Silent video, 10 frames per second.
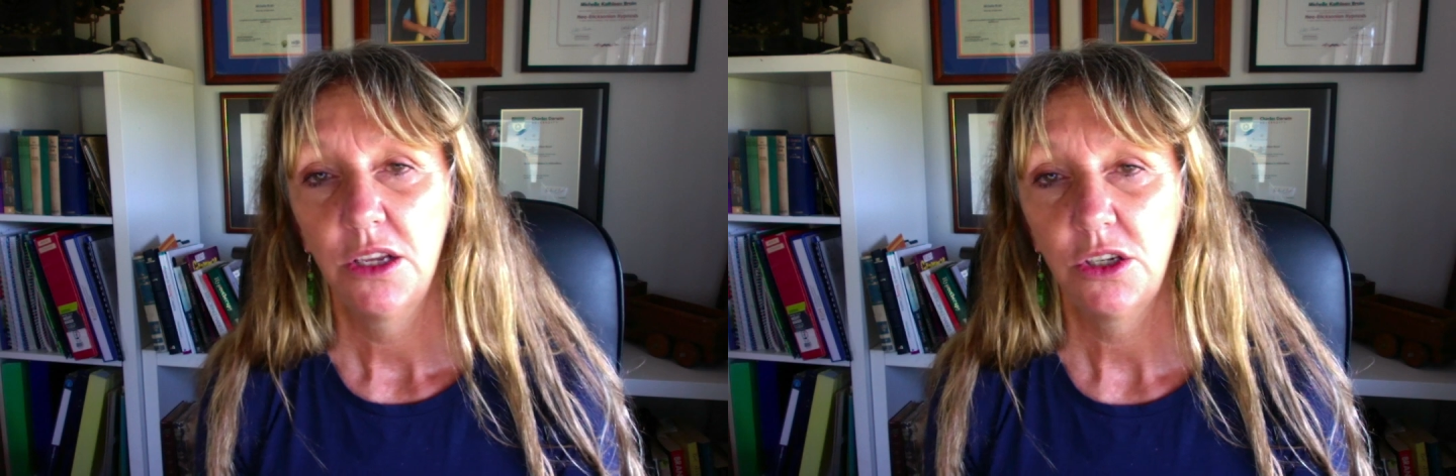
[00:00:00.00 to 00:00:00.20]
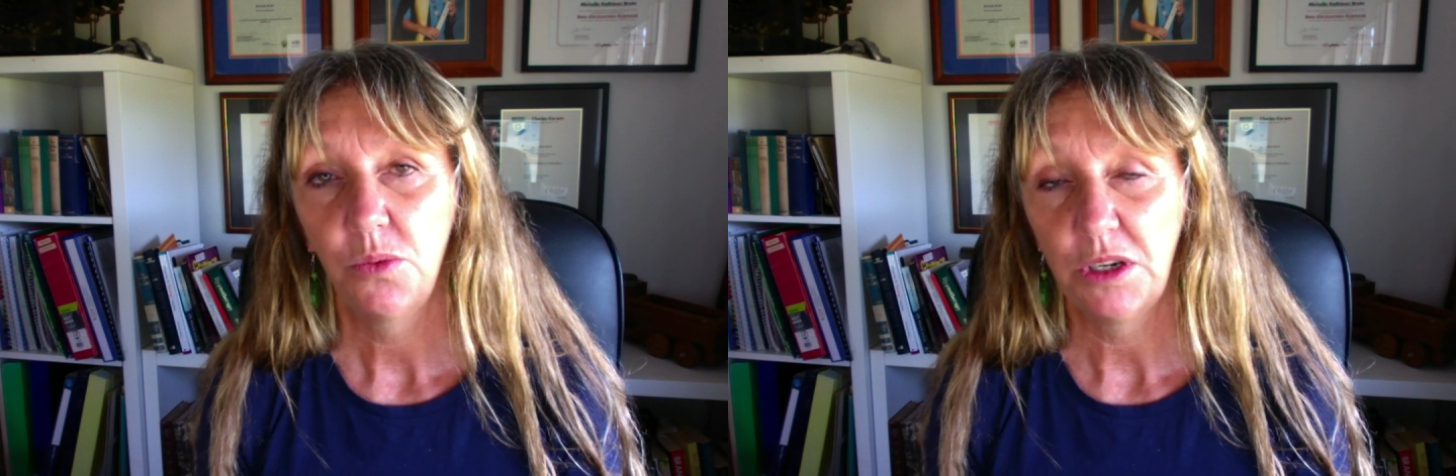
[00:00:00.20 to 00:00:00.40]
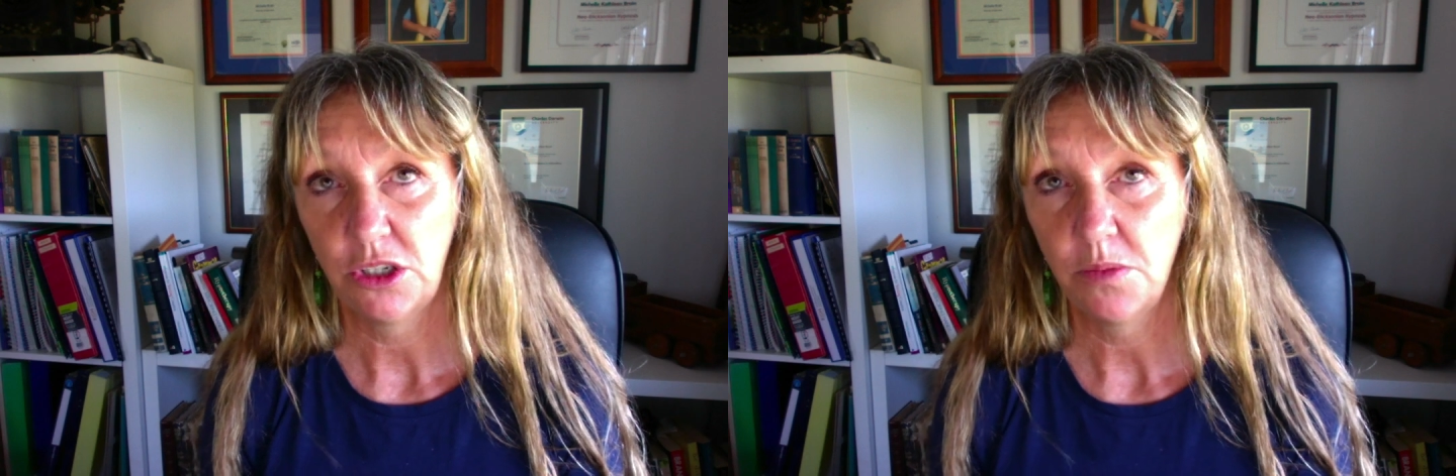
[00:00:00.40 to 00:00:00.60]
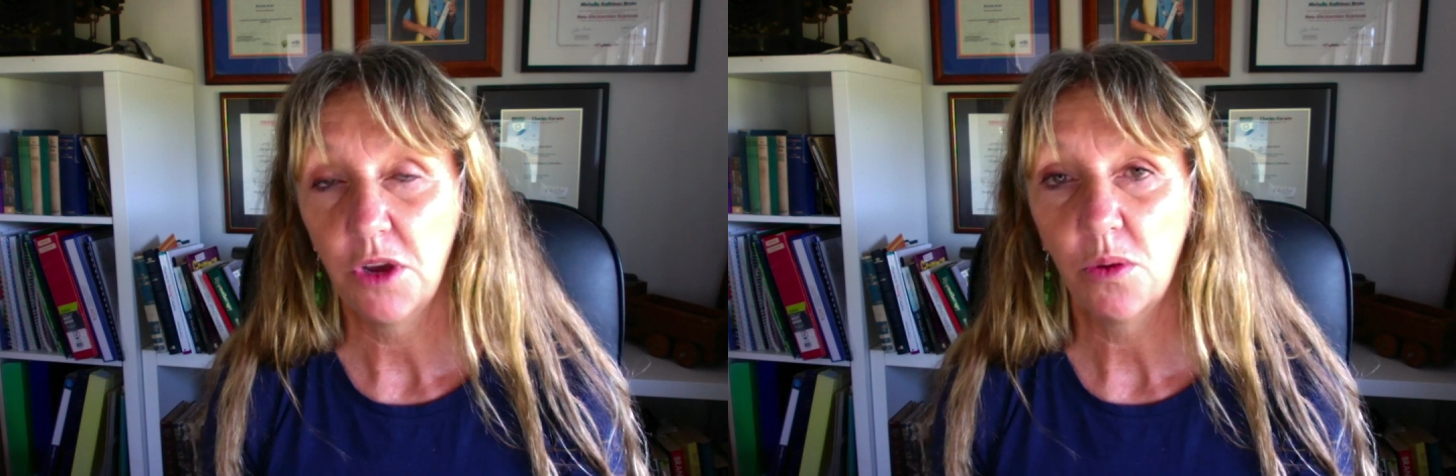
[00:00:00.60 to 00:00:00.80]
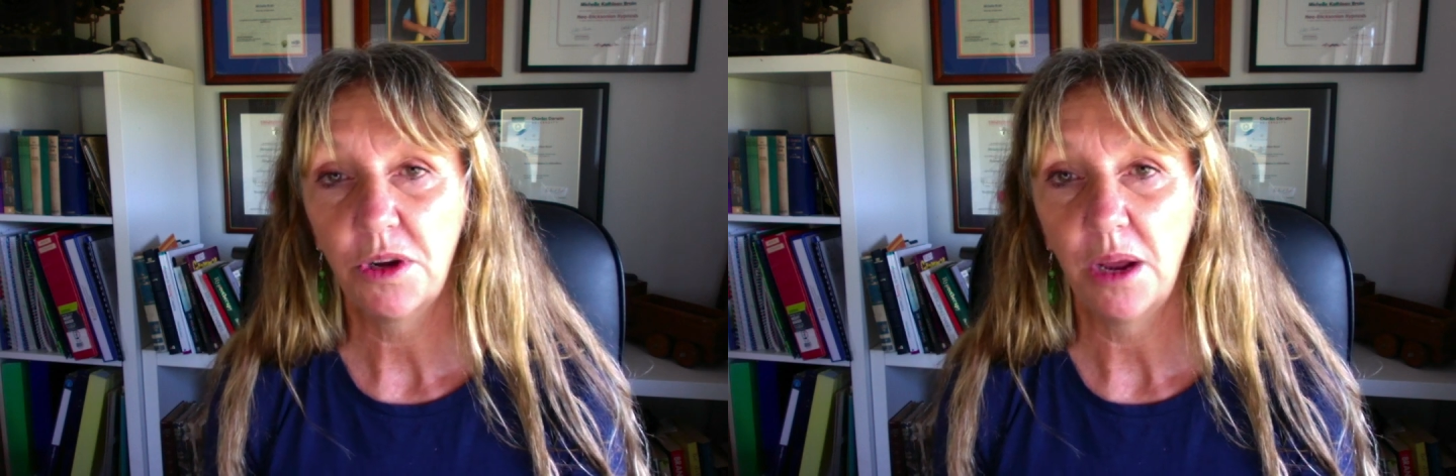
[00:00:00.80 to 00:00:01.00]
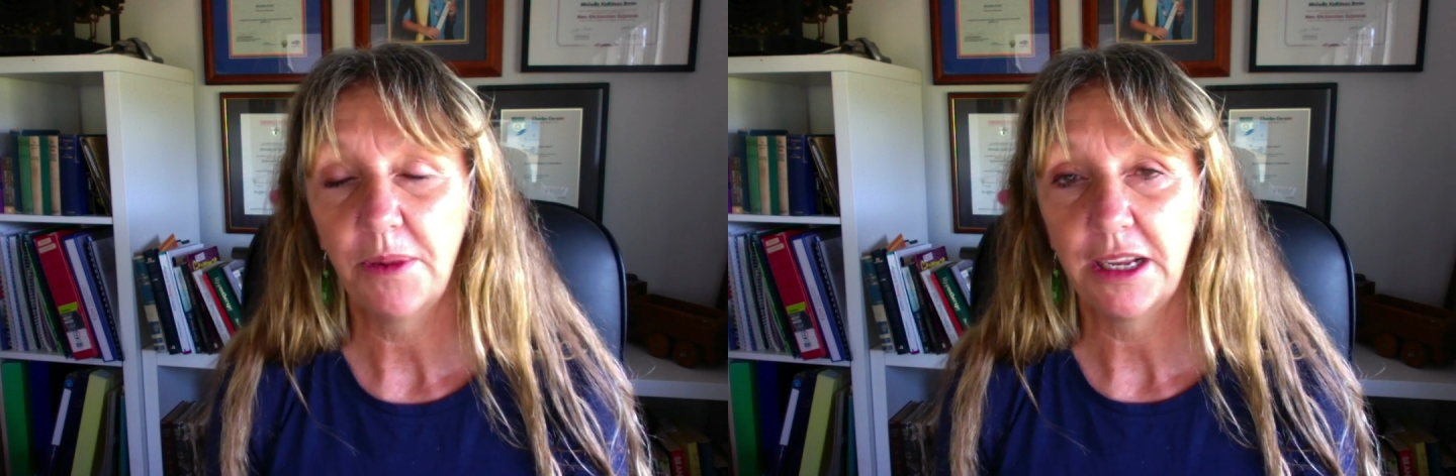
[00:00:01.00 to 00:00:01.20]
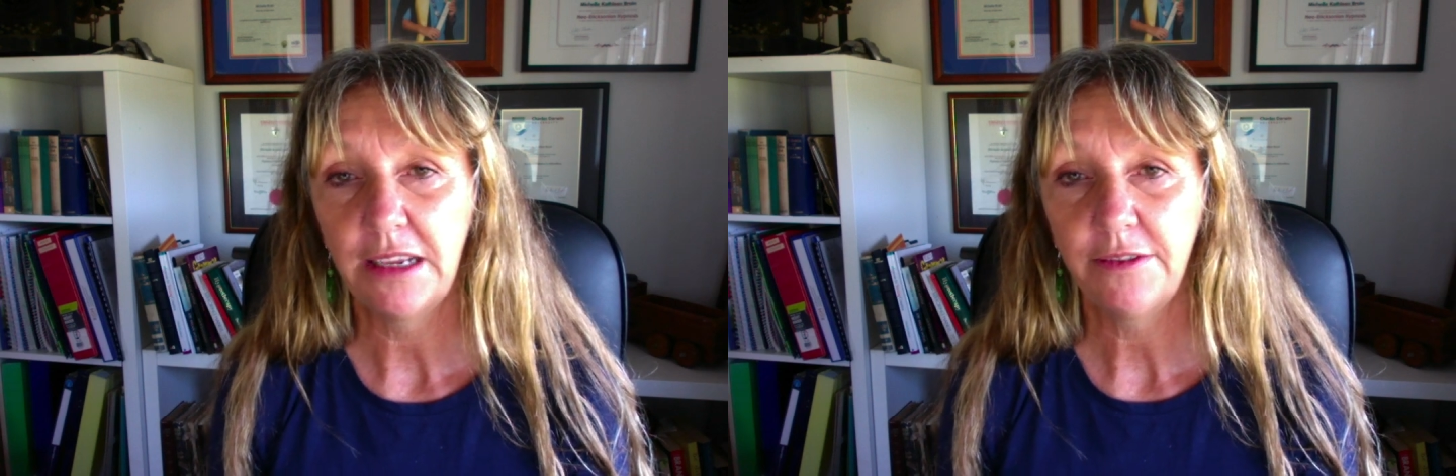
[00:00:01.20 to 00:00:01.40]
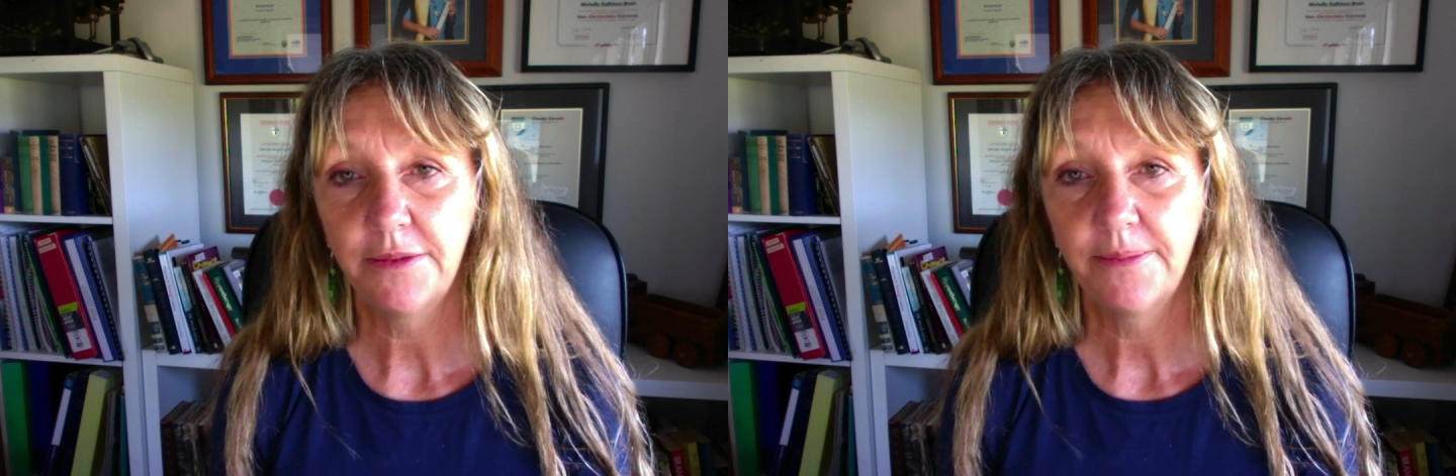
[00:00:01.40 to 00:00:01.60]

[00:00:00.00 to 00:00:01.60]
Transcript: she went to Melbourne, I believe,